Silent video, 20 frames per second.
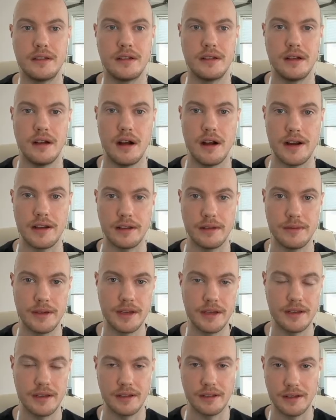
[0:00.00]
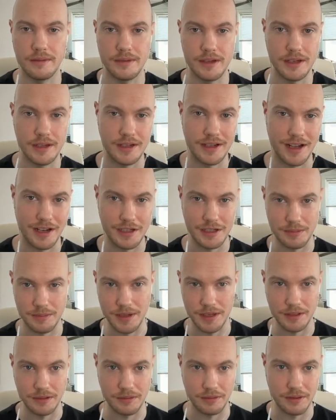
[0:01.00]
All right, let me kind of
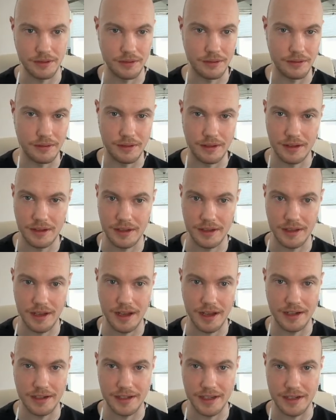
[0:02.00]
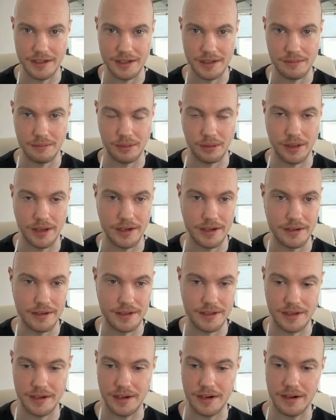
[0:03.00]
speed through getting some
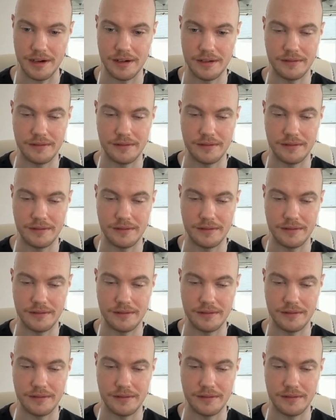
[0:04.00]
players here.